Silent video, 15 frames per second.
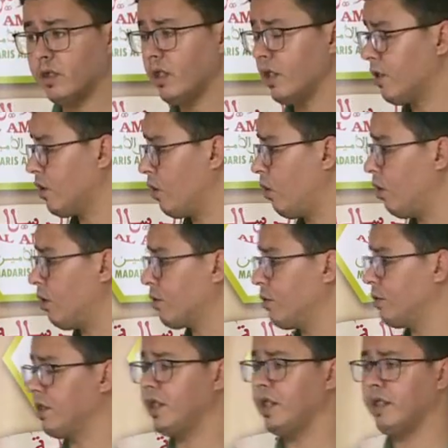So also
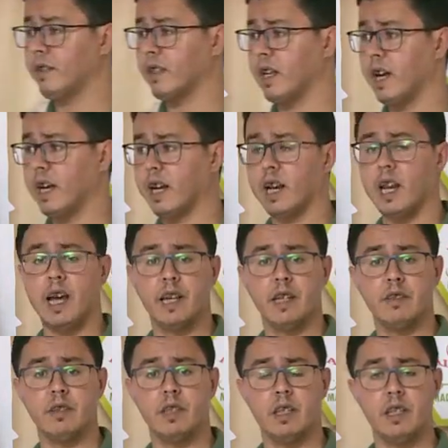there is a
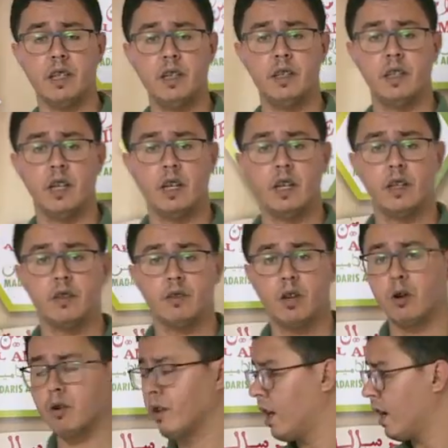client here.
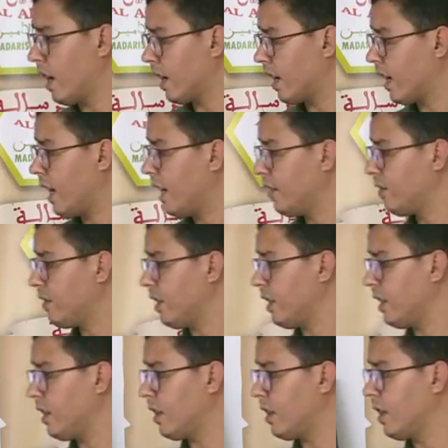So a client
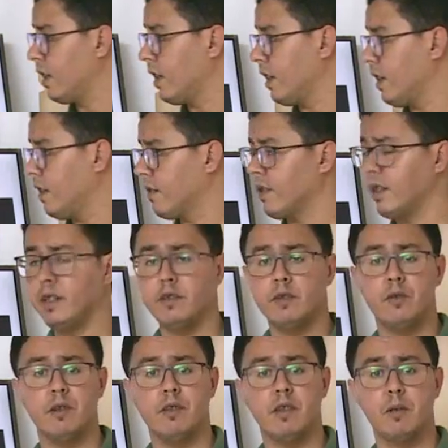here is in the
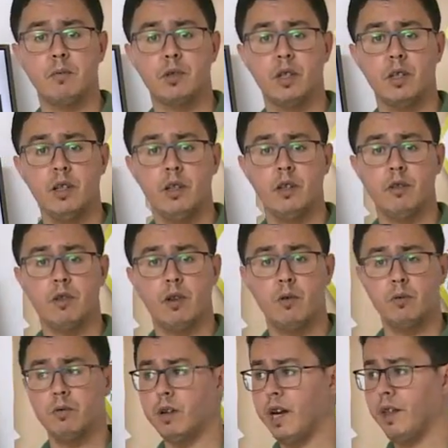reception.
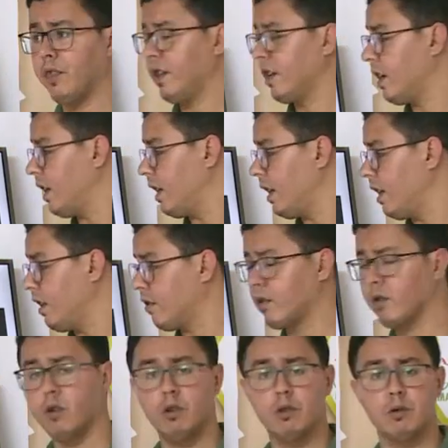So I think he is
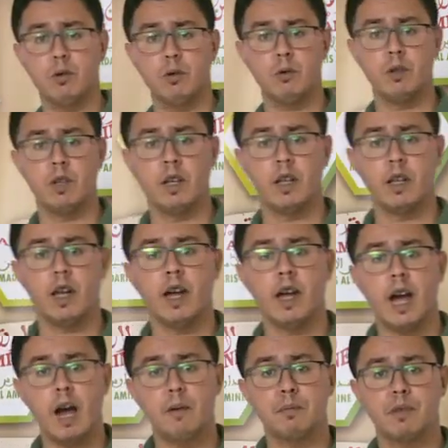also
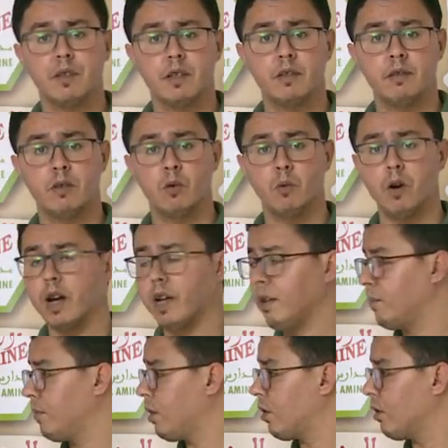upset. Why?
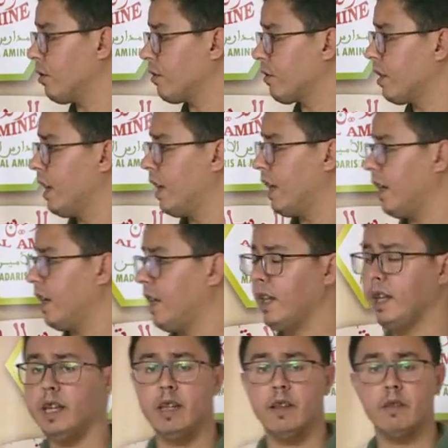Because he
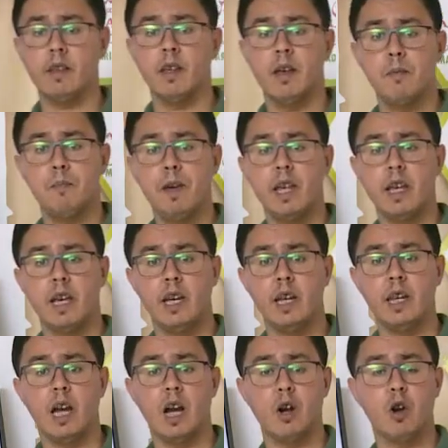is
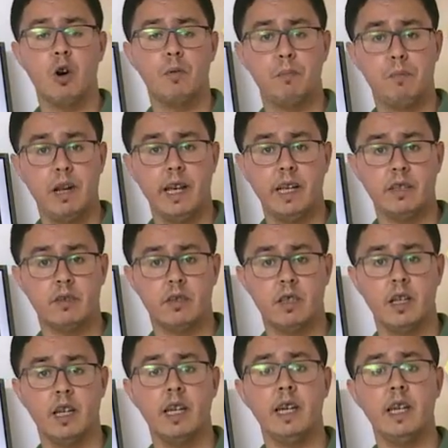making a complaint.
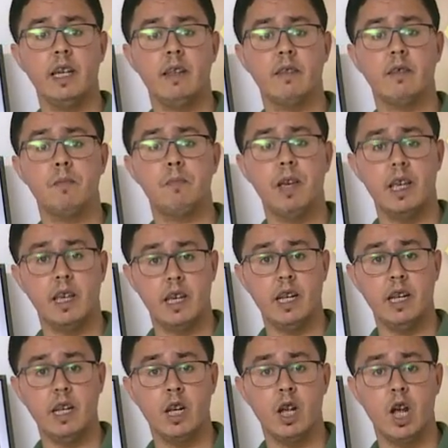He is
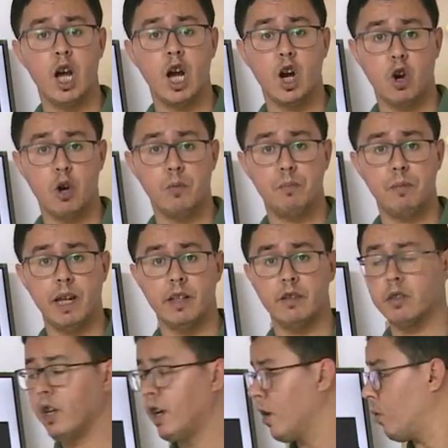making a complaint.
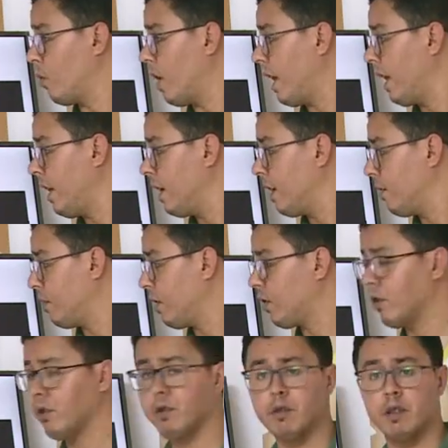Why?
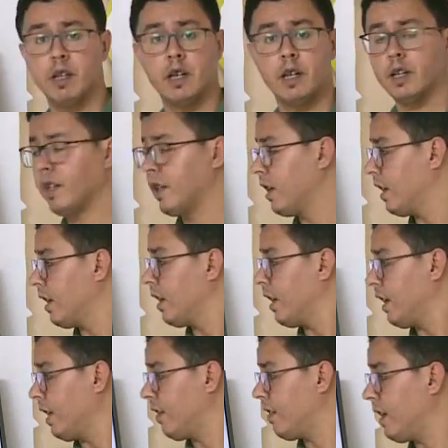Because
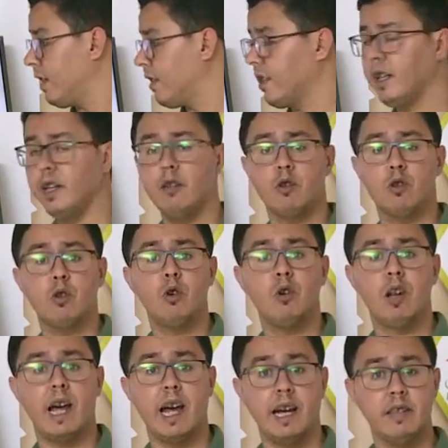he said there is no
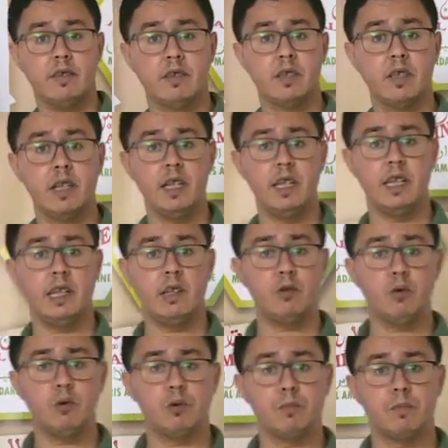light in his
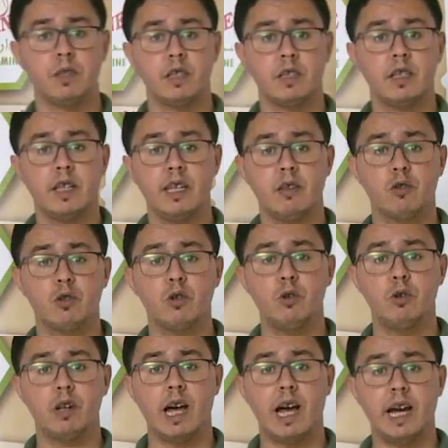room. There is no
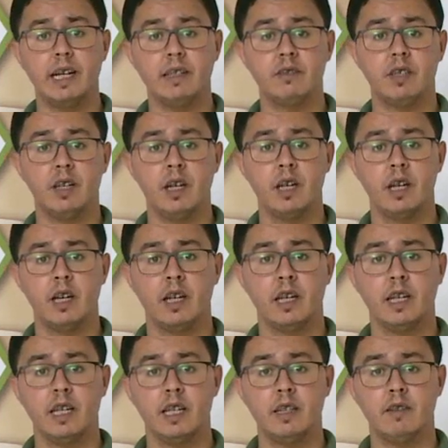light
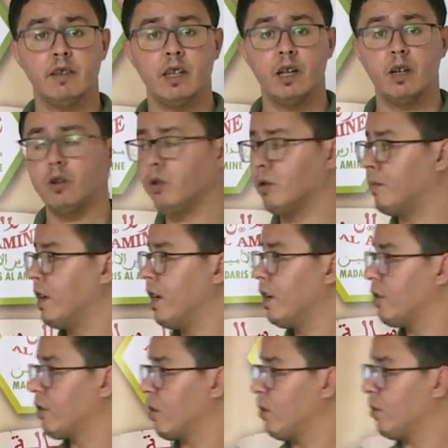in his room.
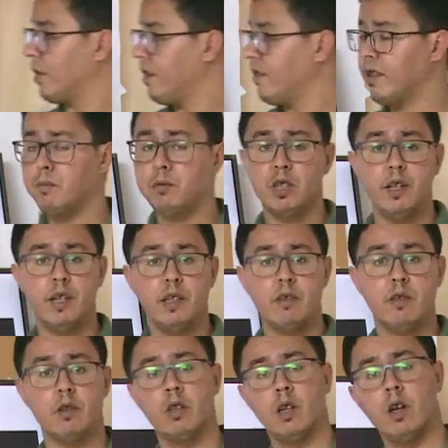So
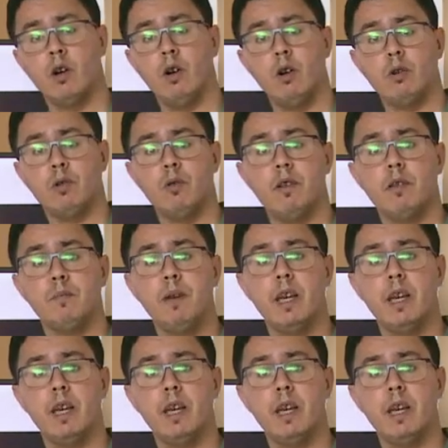receptionist also is